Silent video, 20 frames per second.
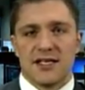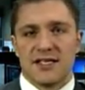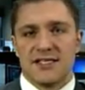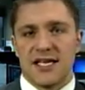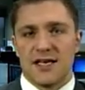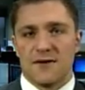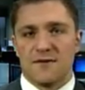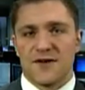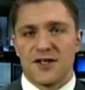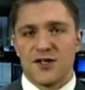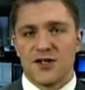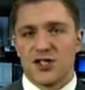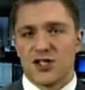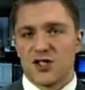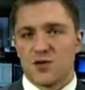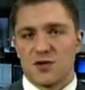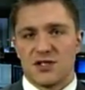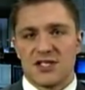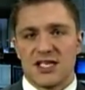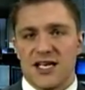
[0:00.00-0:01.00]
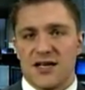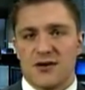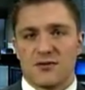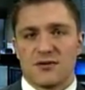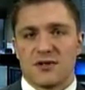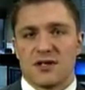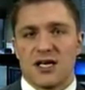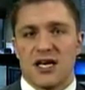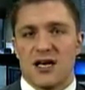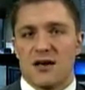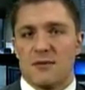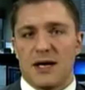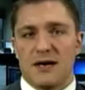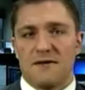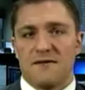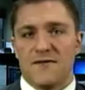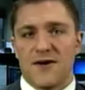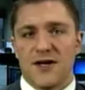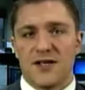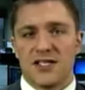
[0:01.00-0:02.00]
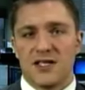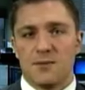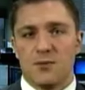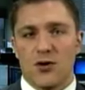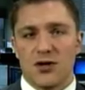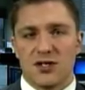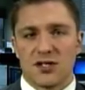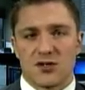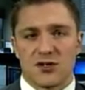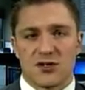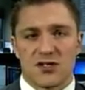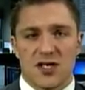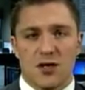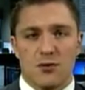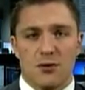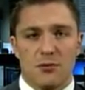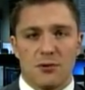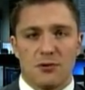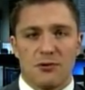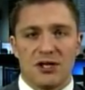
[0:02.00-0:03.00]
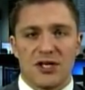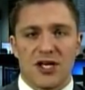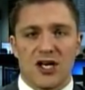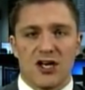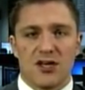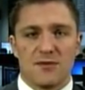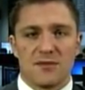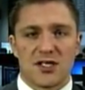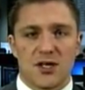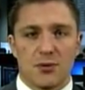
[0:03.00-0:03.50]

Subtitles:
Dow futures were down about 30 points or so when we went home,